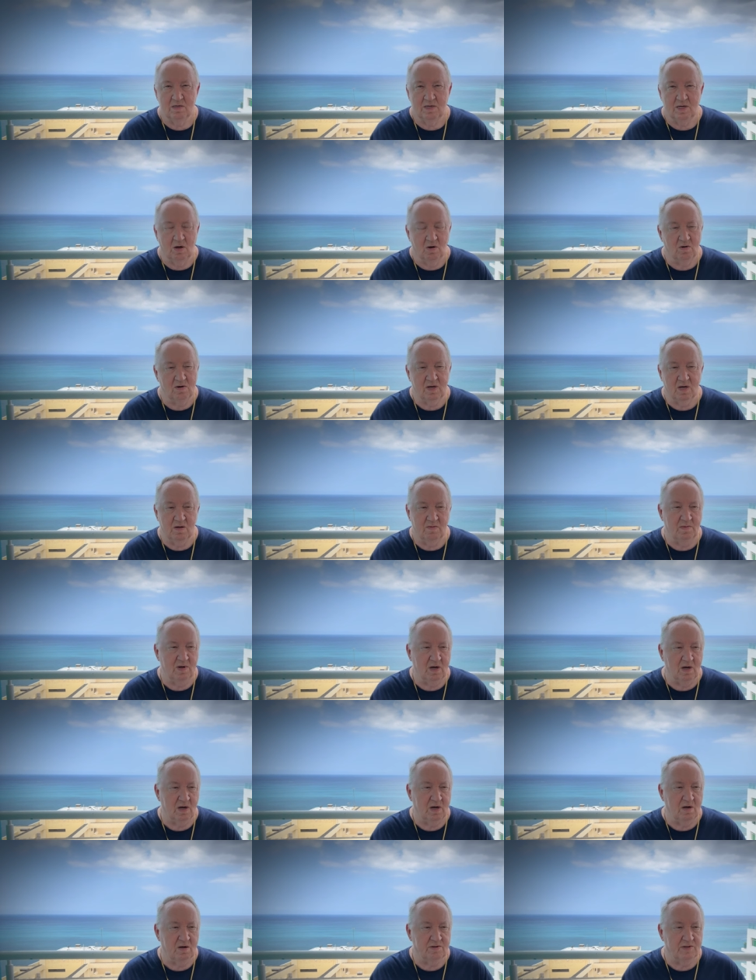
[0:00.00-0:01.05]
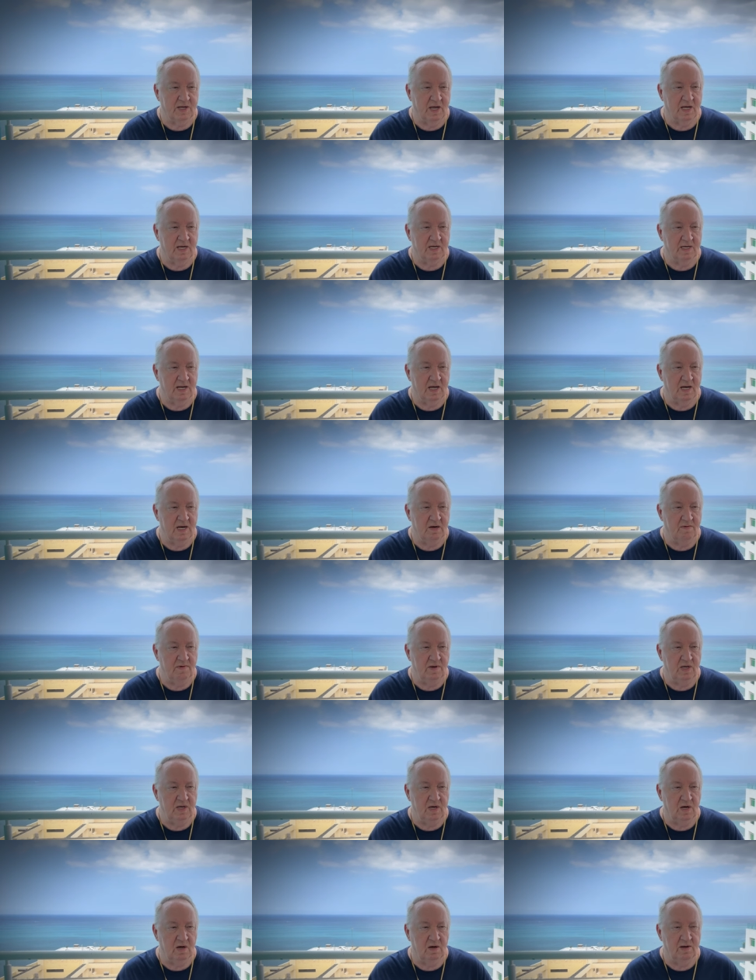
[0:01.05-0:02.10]
Don't come here thinking that
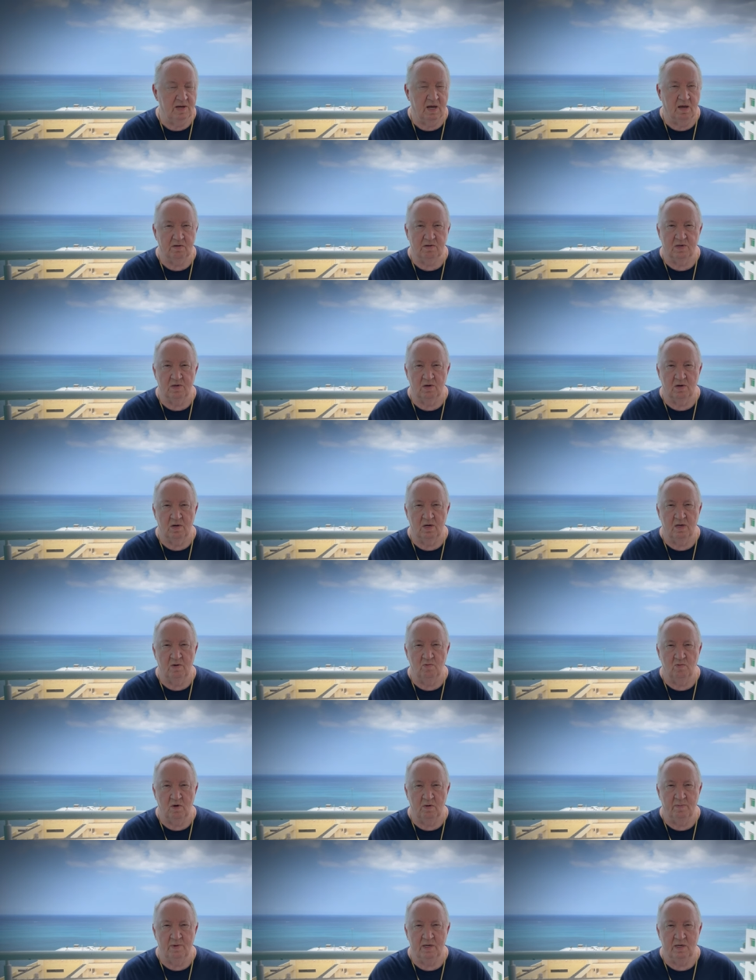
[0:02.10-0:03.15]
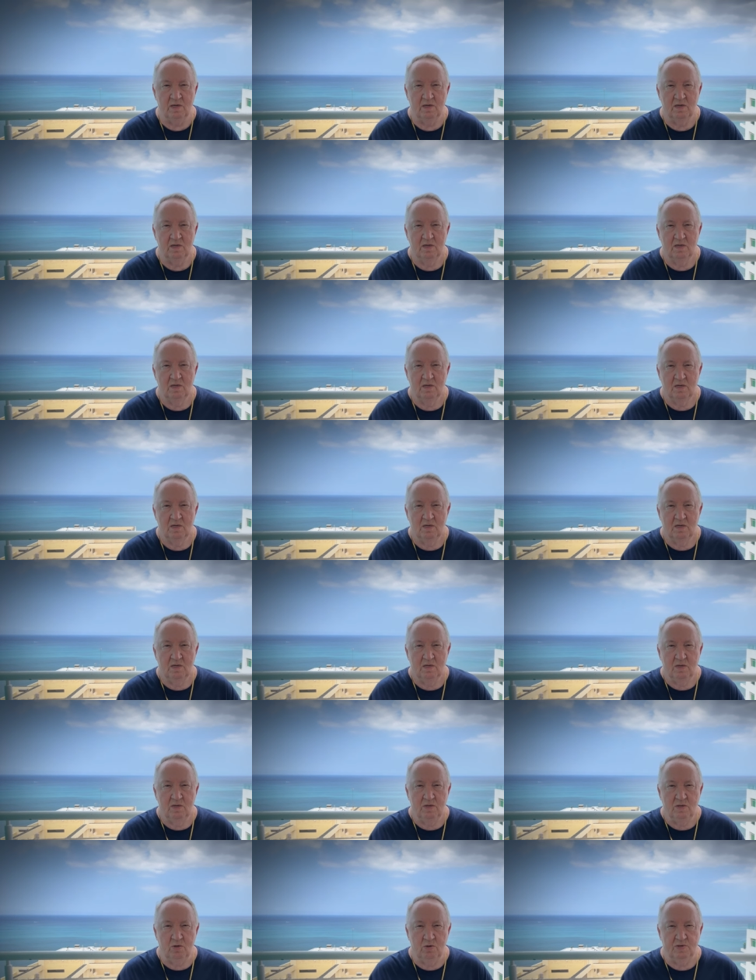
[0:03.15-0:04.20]
every young Ecuadorian woman
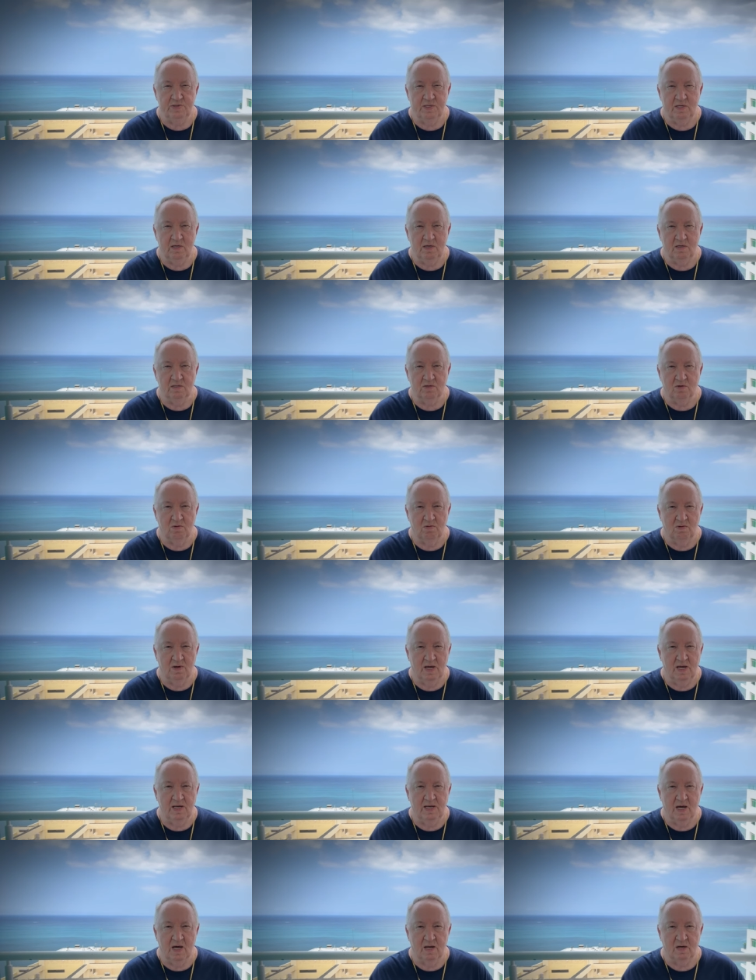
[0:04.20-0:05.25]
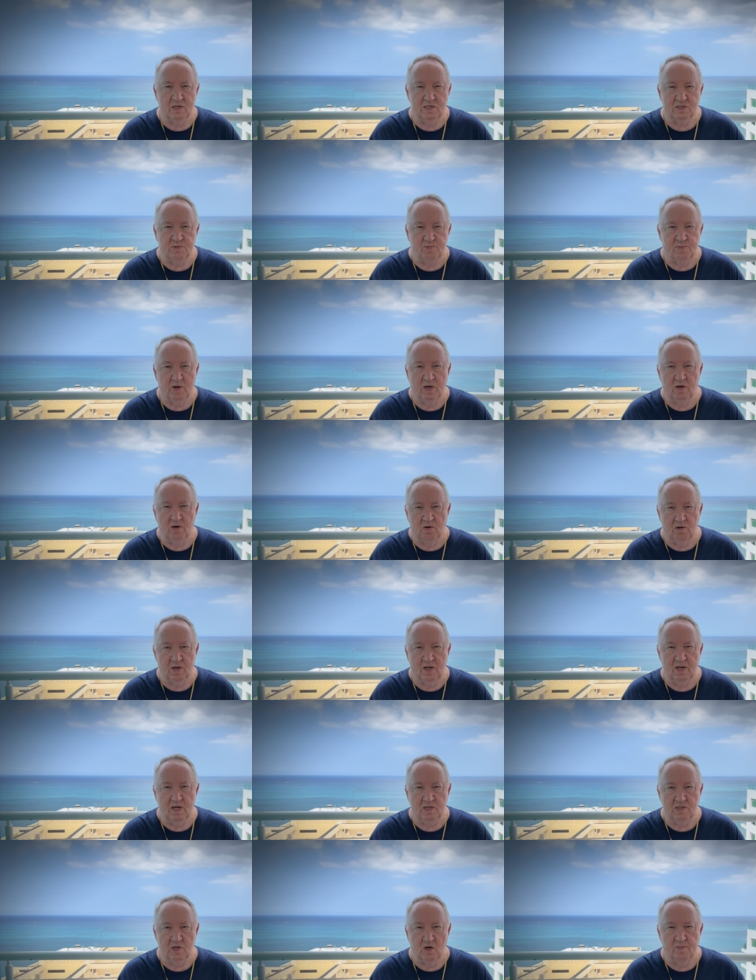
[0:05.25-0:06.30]
you see is going to lay down and spread her
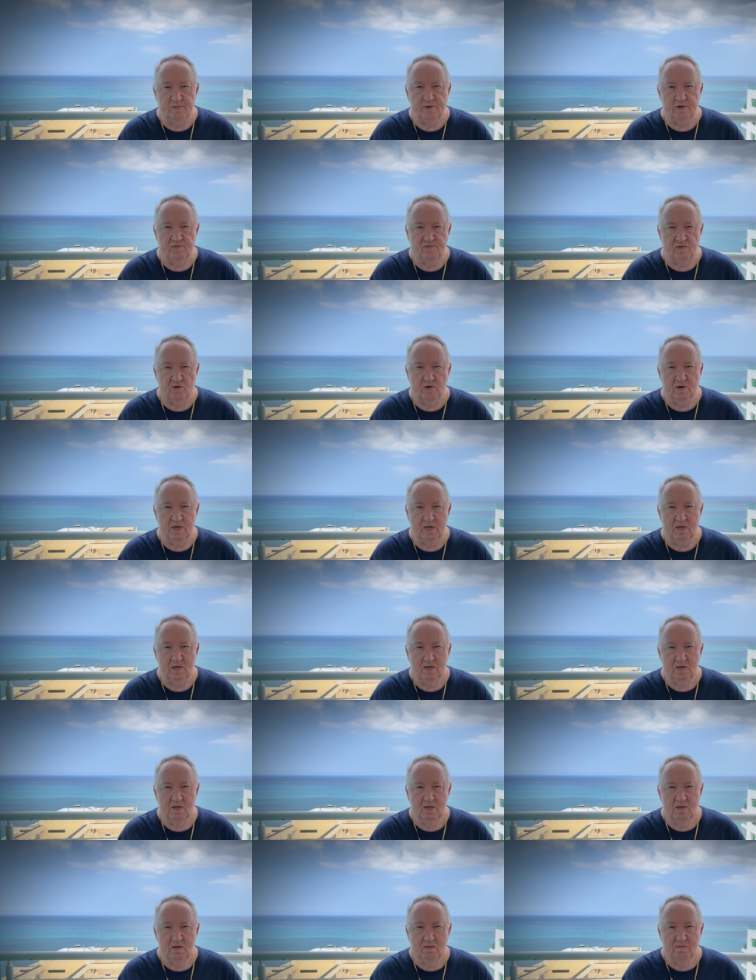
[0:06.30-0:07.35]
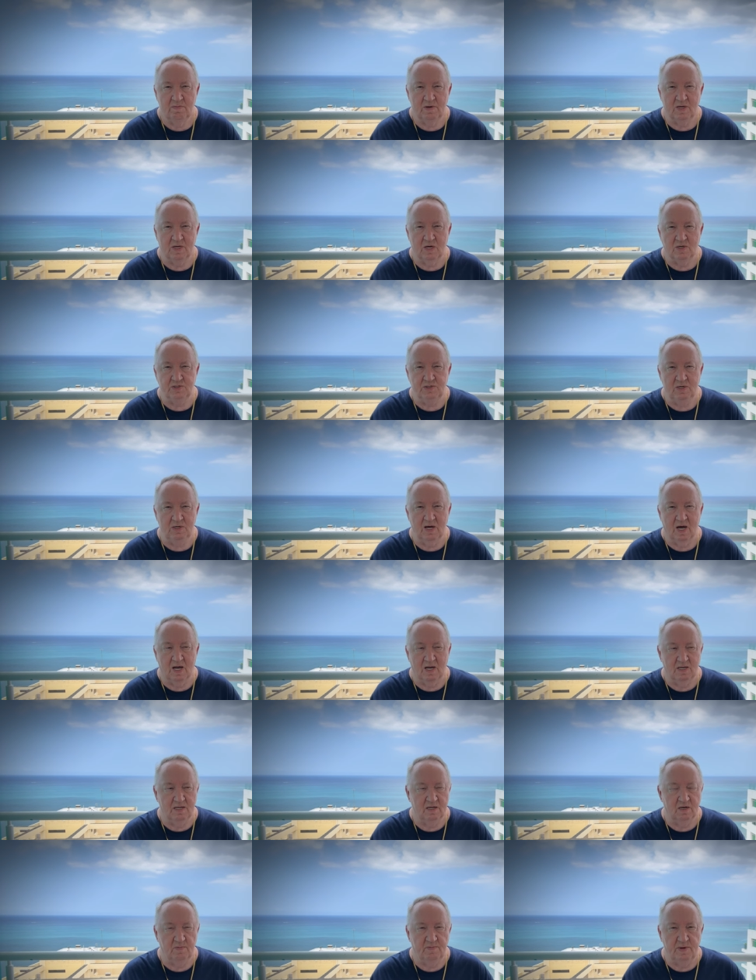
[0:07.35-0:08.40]
legs open for you because you got a
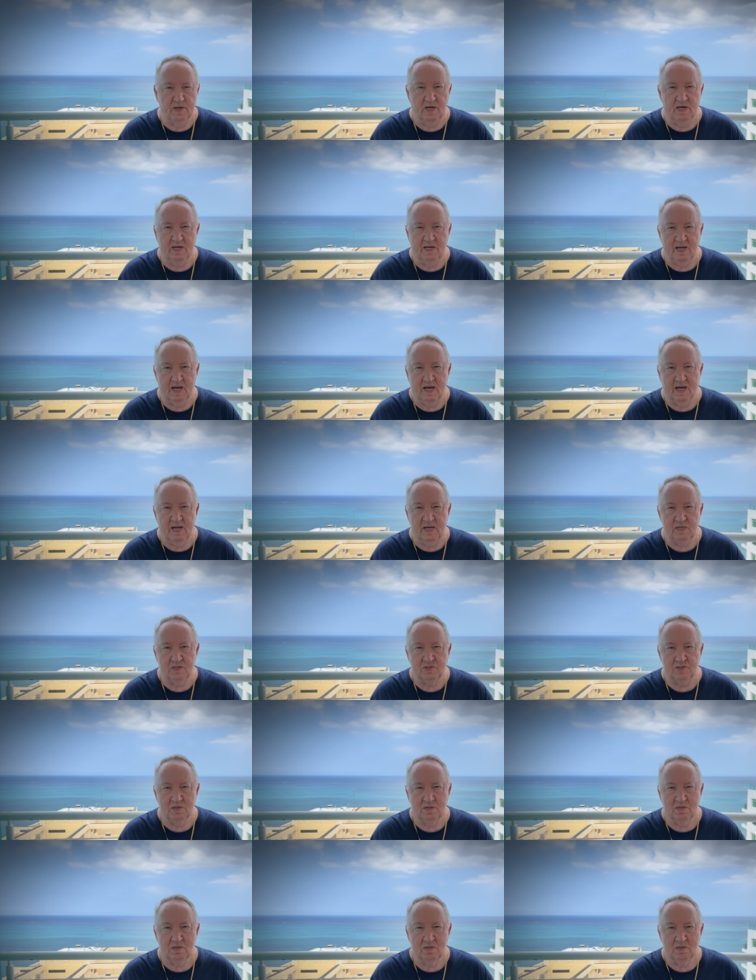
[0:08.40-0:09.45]
little bit of cash.